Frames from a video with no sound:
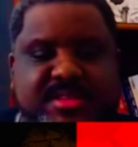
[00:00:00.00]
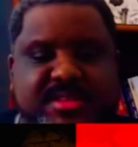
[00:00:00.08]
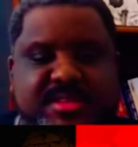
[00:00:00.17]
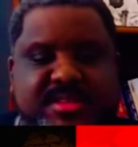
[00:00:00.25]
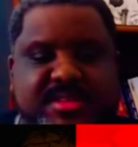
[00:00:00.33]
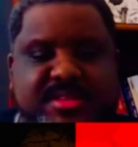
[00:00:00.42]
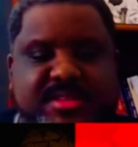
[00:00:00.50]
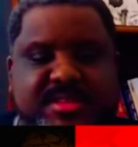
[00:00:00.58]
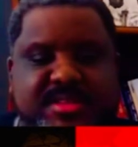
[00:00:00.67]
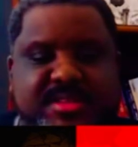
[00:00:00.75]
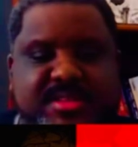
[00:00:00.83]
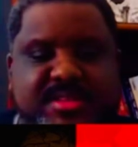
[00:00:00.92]
What we know
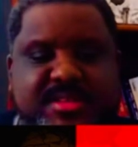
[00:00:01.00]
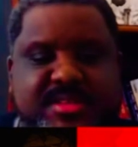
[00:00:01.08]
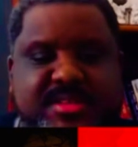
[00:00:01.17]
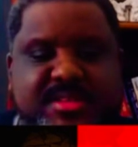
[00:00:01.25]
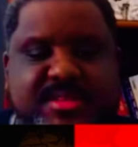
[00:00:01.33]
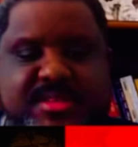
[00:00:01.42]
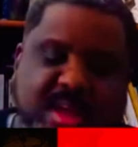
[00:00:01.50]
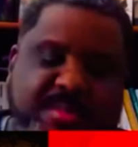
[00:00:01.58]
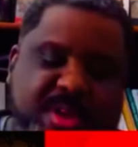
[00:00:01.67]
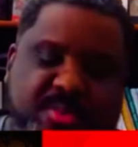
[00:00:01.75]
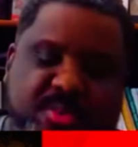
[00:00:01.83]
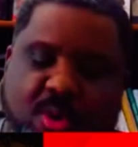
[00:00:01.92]
when we look at science is
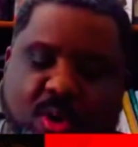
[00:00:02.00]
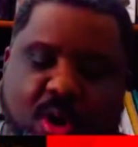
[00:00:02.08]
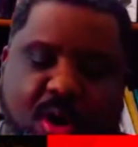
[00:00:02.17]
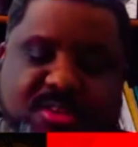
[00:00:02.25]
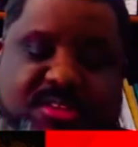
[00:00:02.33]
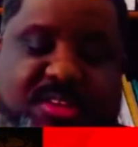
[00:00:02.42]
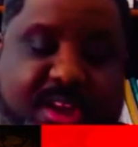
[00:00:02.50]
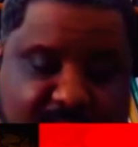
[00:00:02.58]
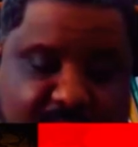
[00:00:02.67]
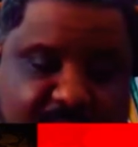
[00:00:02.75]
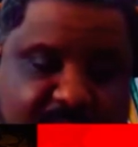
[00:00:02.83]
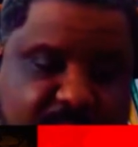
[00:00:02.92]
that people who are
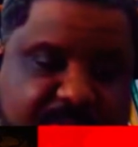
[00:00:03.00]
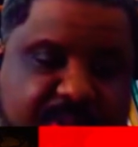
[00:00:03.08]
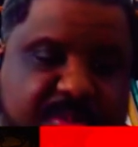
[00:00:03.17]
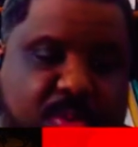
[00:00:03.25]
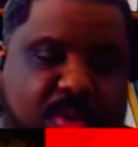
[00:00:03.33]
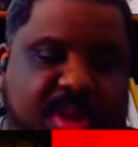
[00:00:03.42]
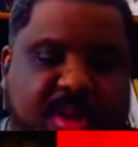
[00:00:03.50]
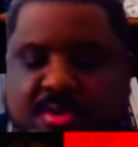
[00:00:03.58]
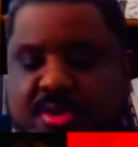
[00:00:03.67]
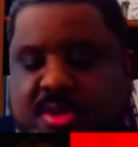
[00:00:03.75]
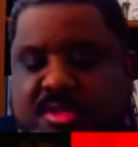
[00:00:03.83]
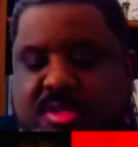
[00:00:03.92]
segregated within poor
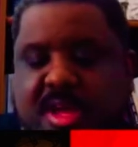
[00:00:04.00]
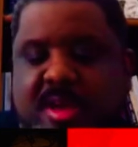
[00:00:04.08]
neighborhoods,